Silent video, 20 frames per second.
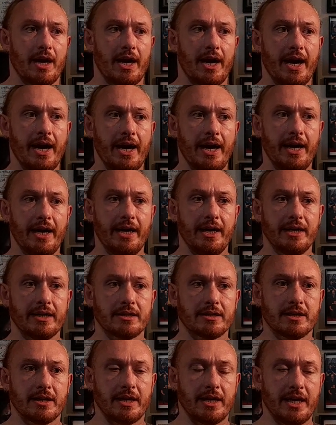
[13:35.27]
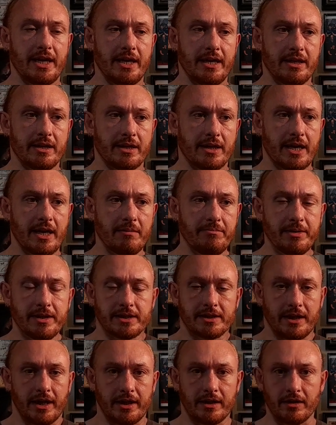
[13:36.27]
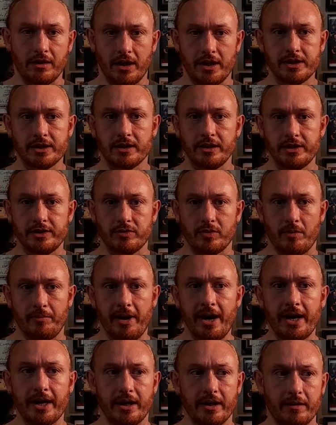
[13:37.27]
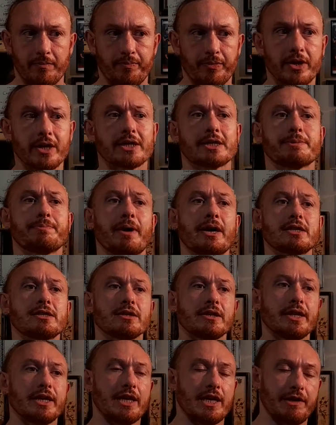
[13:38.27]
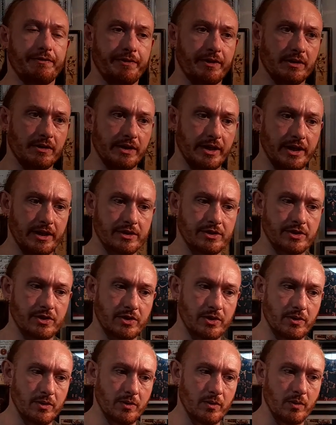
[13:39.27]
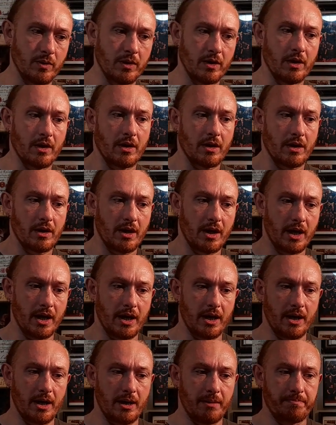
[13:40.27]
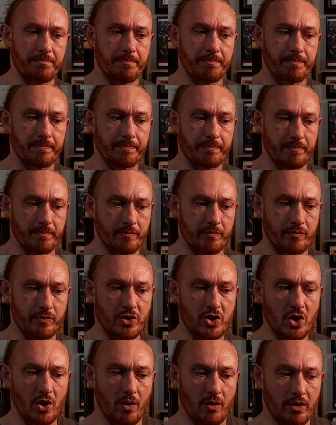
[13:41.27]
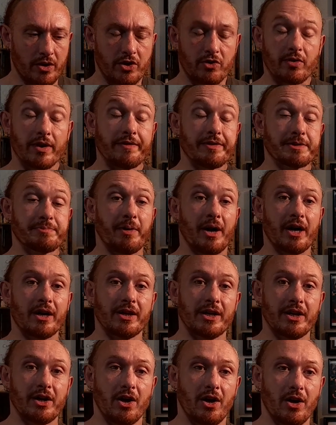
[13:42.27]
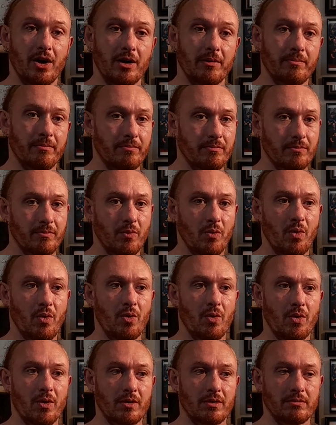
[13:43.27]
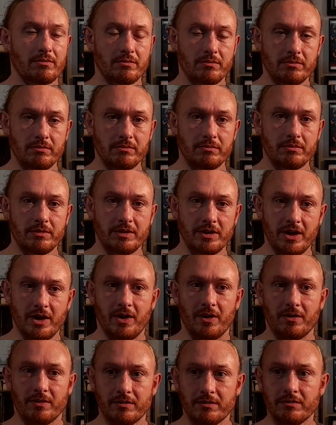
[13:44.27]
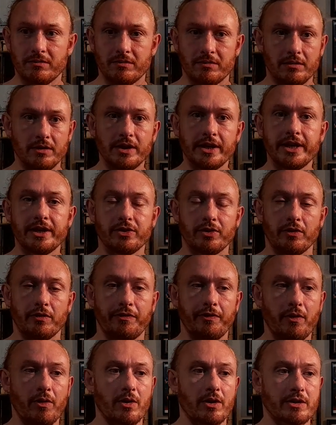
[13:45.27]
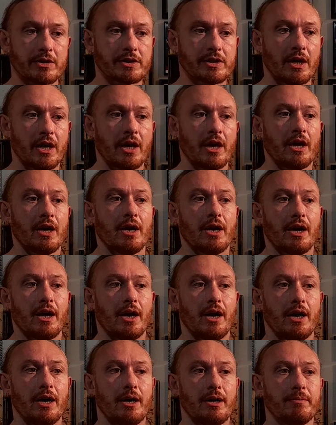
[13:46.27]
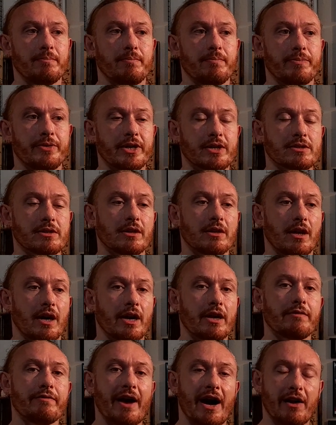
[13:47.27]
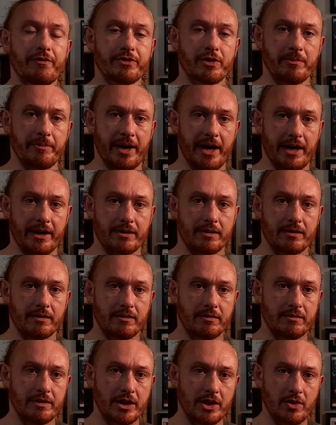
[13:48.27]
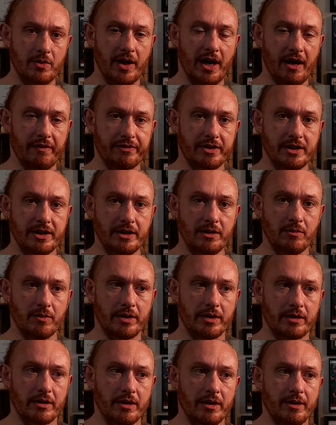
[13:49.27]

and it can be psychologically traumatic, especially if it leads to, you know, grievous bodily harm or, you know, lethal force. There's a lot of aftermath that you have to deal with,